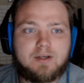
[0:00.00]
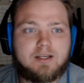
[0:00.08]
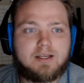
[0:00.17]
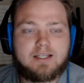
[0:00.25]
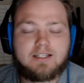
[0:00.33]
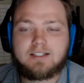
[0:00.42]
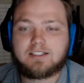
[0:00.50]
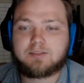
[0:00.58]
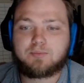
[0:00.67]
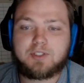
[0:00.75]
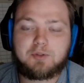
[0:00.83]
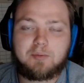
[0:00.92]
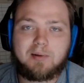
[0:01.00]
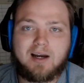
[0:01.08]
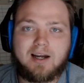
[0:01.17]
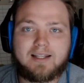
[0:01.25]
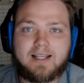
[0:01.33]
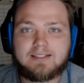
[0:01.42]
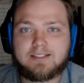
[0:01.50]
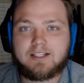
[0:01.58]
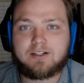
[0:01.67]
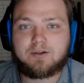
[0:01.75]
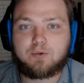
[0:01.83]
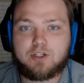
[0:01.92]
We do a podcast
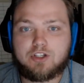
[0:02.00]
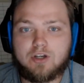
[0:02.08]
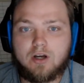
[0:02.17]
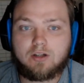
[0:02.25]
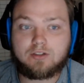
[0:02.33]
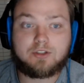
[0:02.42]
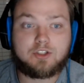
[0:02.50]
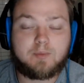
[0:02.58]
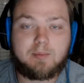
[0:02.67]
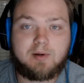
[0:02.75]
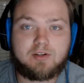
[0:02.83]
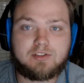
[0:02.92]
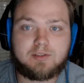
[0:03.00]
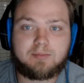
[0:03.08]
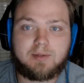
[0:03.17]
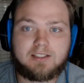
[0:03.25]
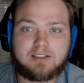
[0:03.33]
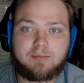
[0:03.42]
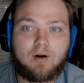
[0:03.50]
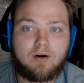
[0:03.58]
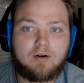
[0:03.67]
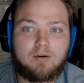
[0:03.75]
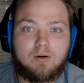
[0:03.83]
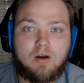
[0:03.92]
together, which also should be posted by
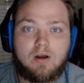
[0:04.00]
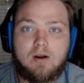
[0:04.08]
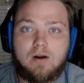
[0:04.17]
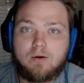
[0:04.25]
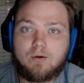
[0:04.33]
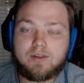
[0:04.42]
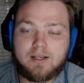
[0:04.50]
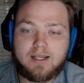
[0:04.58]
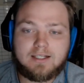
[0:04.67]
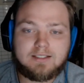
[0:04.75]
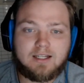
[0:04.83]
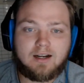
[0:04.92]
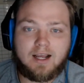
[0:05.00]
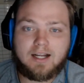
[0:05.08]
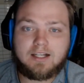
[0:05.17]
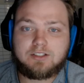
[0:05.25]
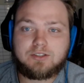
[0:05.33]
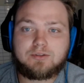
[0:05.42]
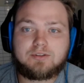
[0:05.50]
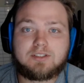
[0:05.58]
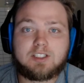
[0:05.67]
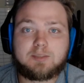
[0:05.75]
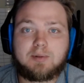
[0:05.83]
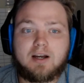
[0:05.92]
tomorrow or the next day on iTunes and
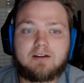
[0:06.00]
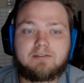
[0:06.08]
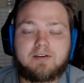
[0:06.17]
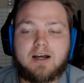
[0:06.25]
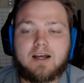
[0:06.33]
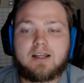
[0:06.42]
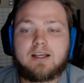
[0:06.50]
Spotify.